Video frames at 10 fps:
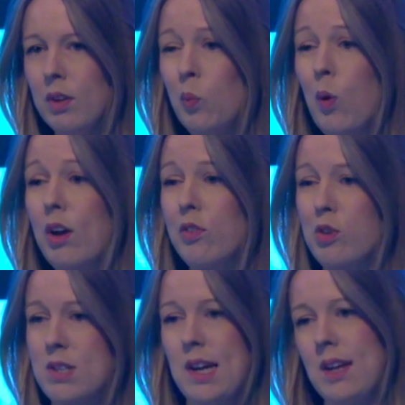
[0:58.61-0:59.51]

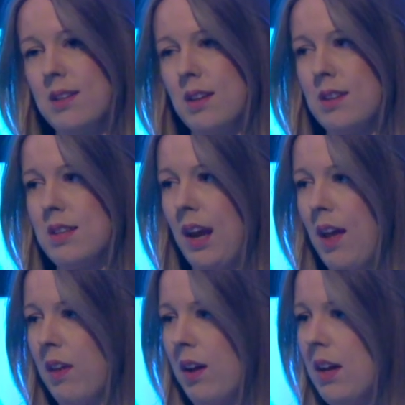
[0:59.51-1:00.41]
workforce data together